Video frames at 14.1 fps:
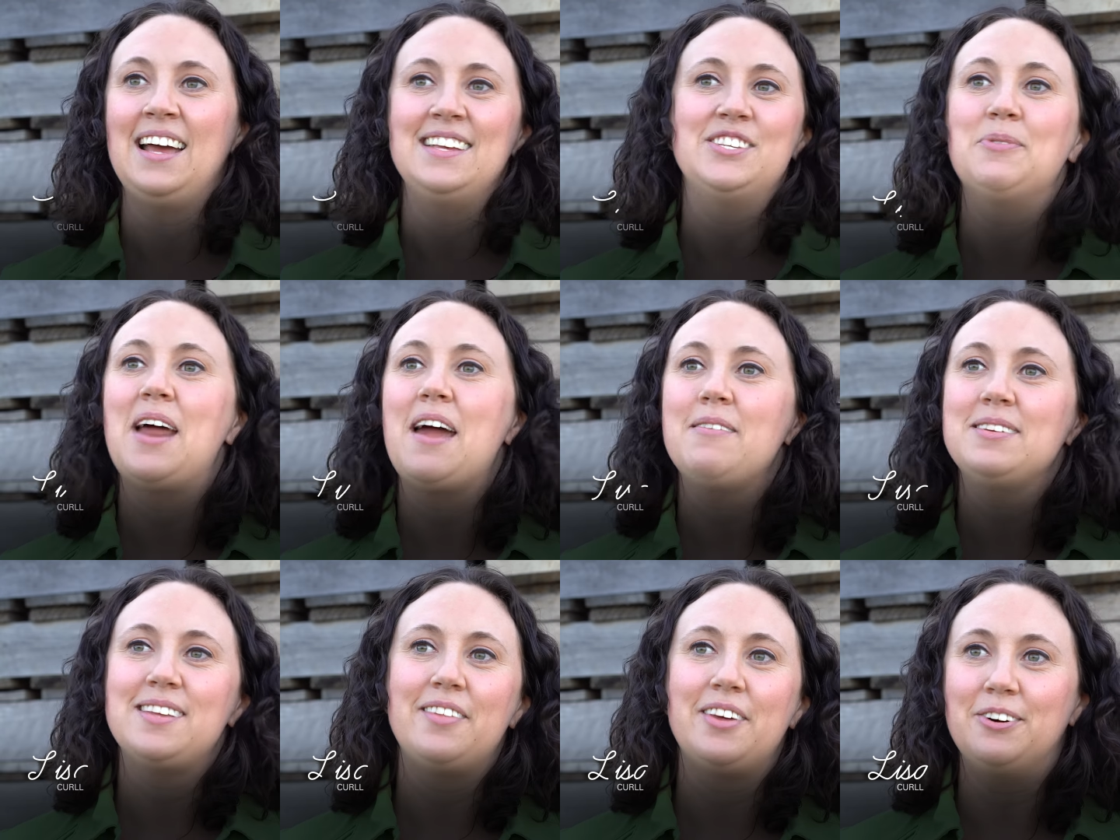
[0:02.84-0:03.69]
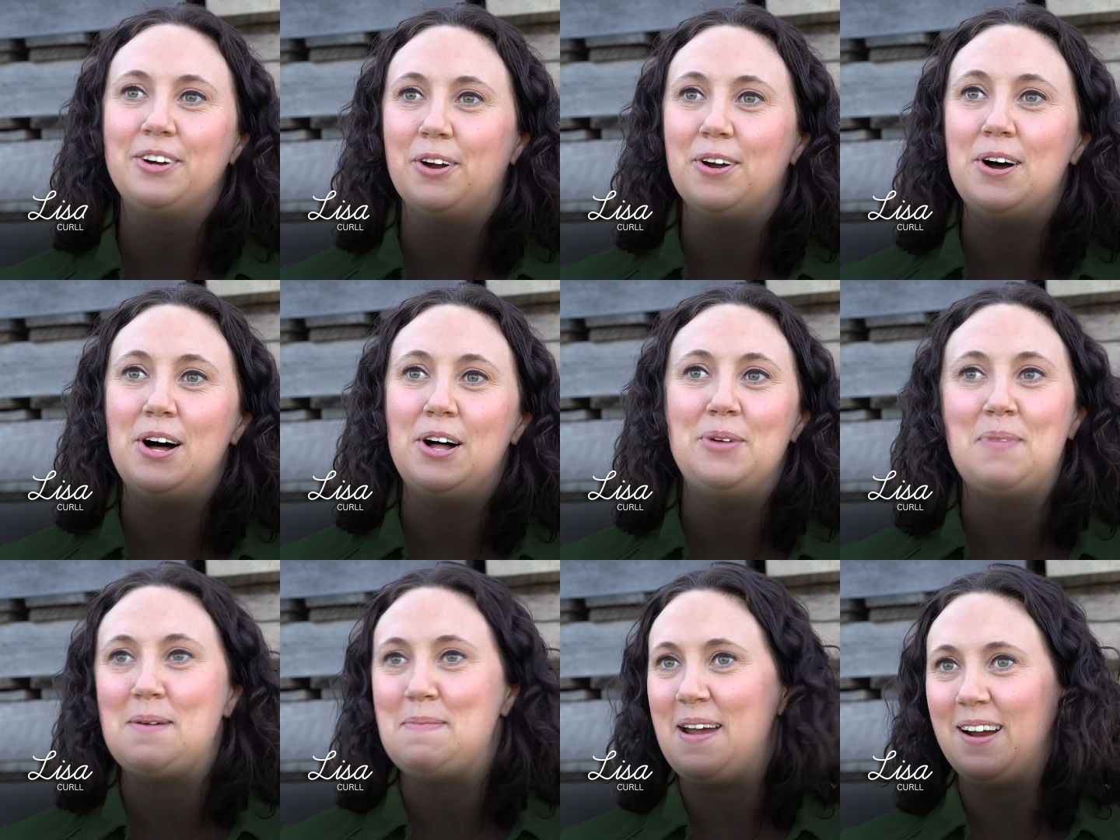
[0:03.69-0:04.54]
So when I was a little
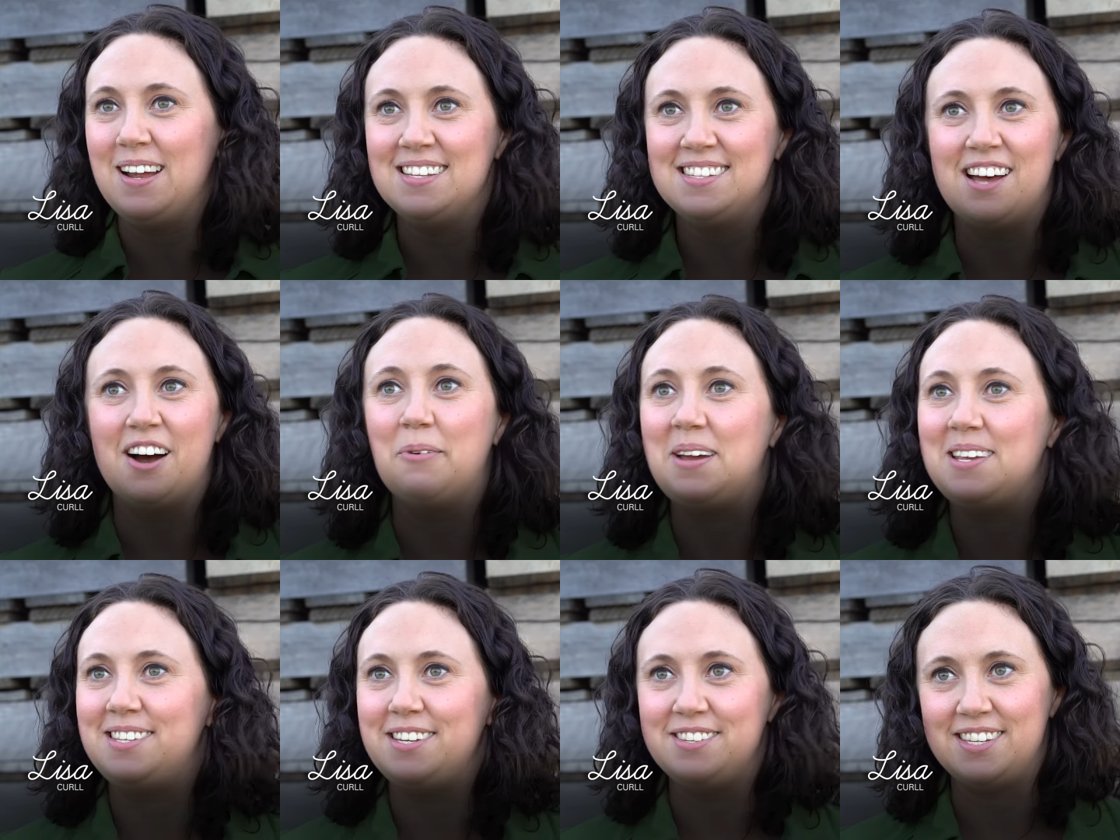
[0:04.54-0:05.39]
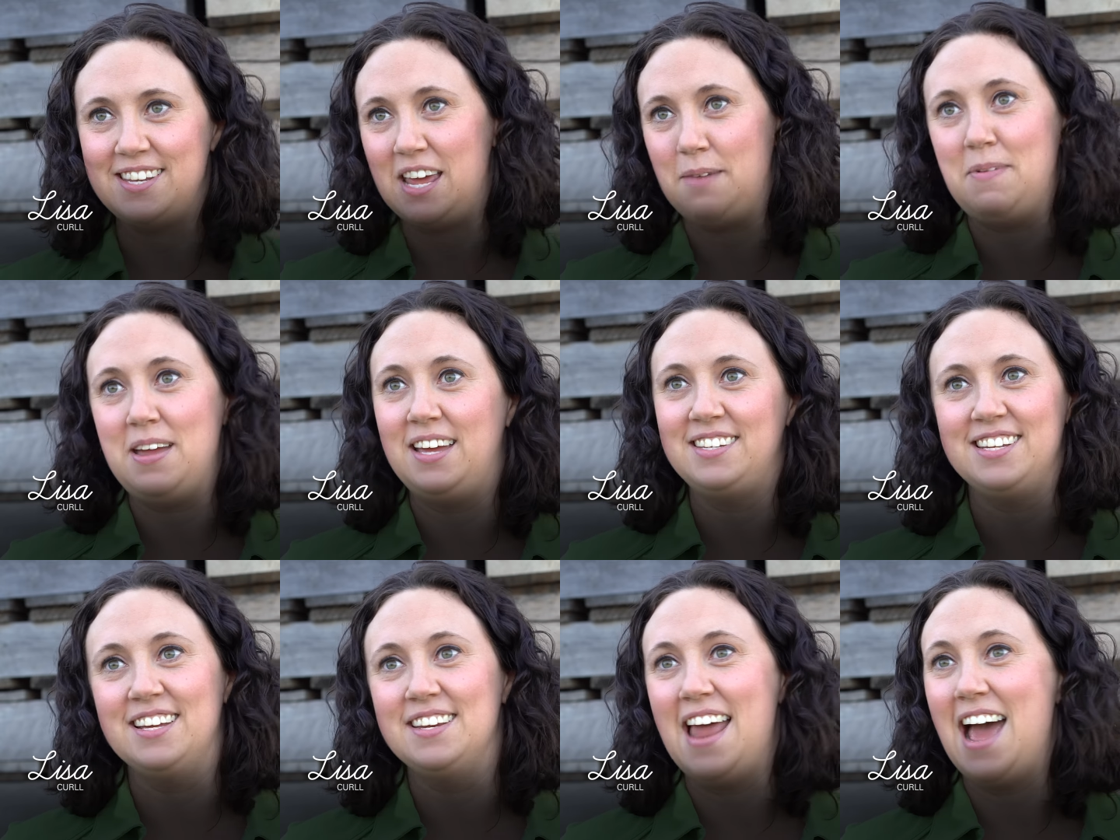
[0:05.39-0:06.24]
girl, my parents always used to take me
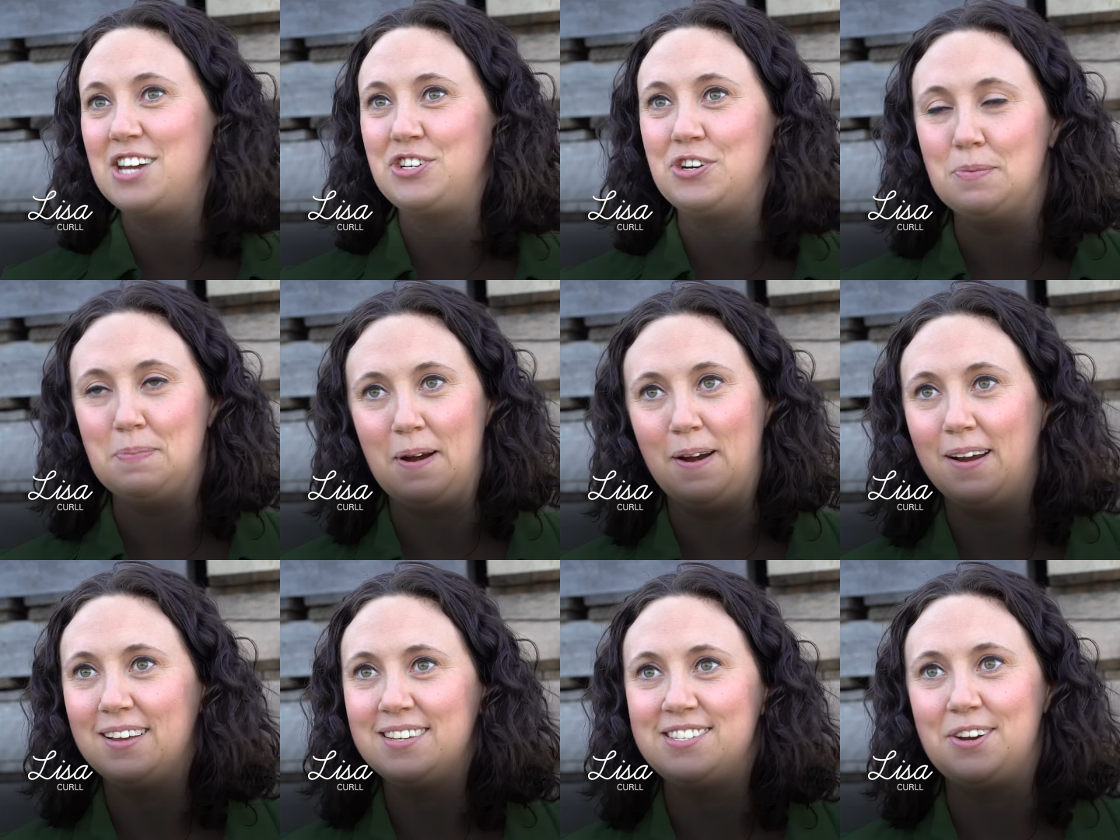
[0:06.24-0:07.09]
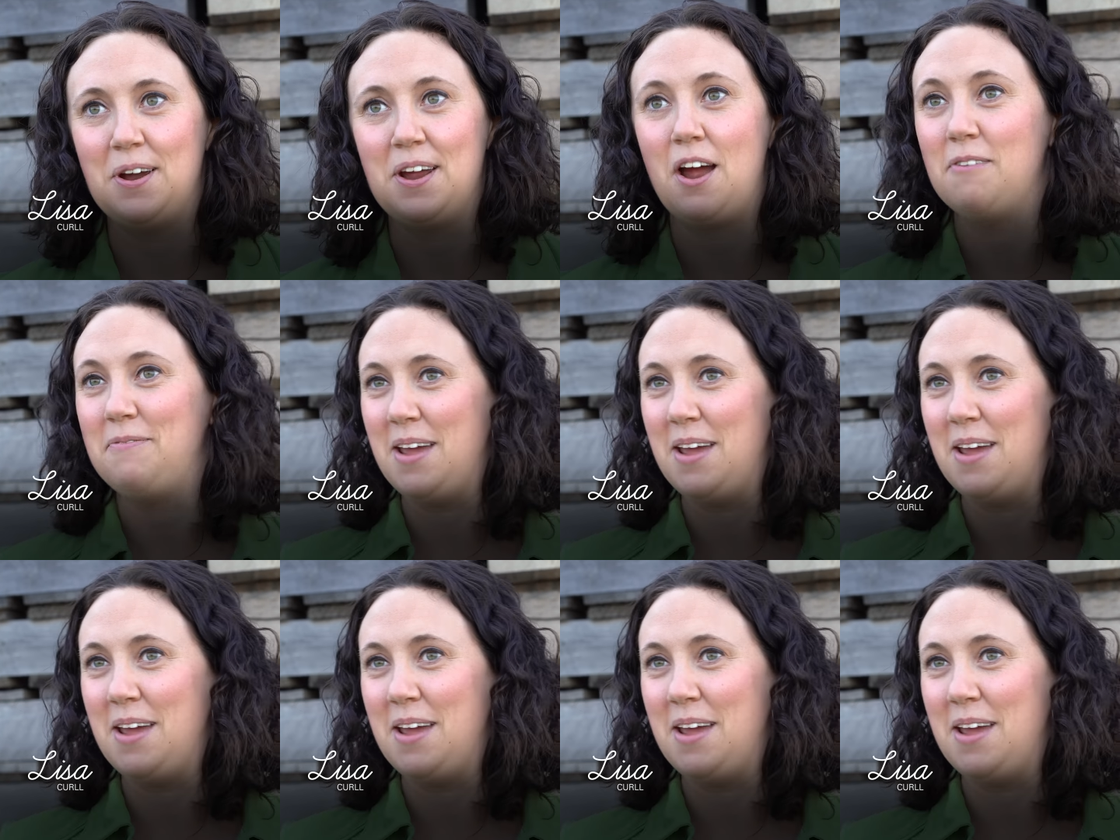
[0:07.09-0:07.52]
to national parks during our